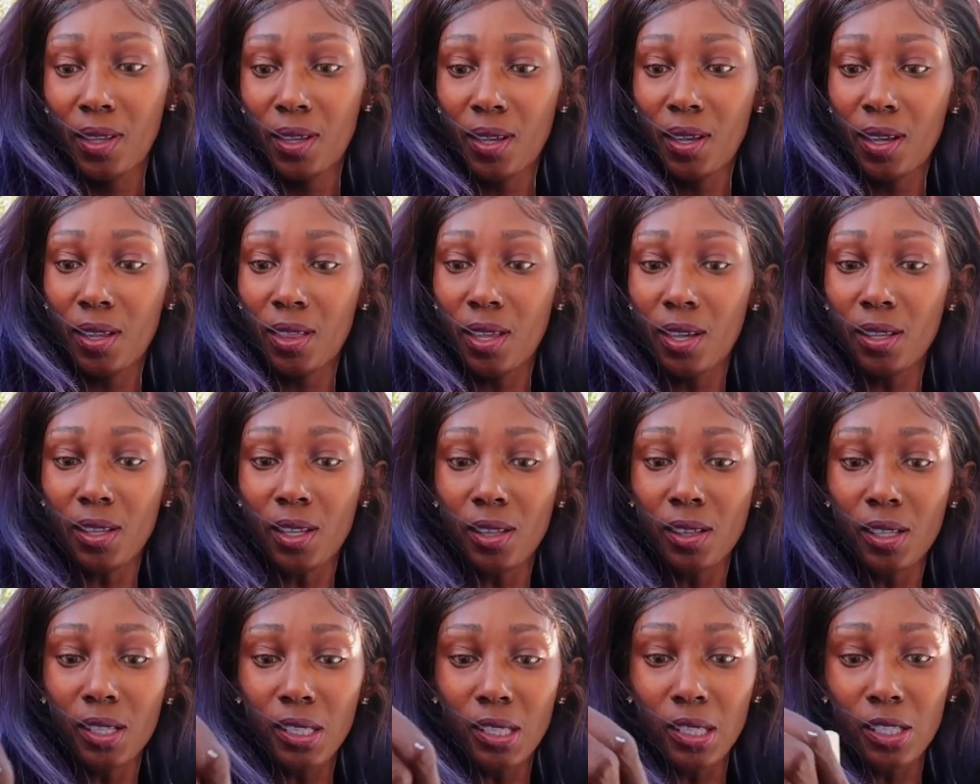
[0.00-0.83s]
I think
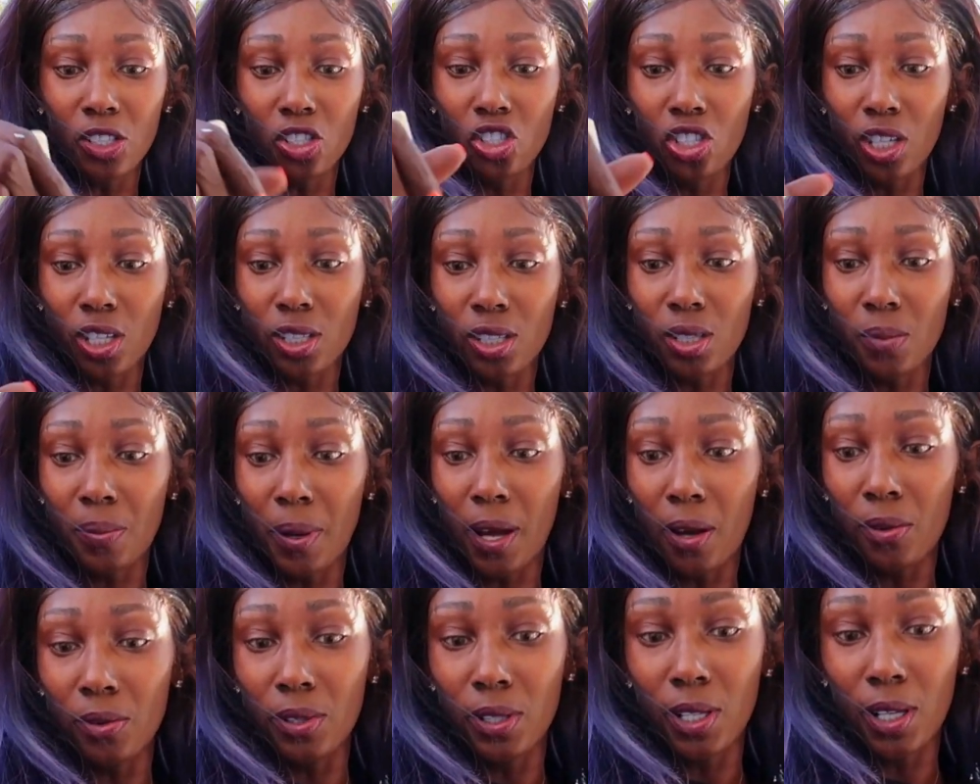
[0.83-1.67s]
that this is just
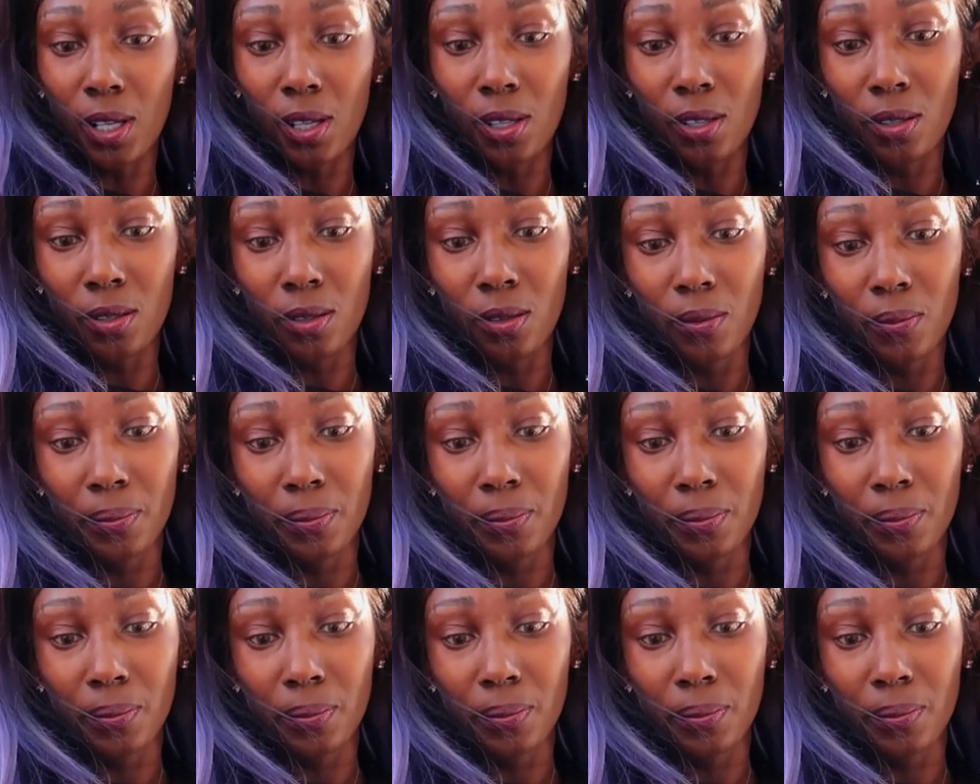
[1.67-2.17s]
about done.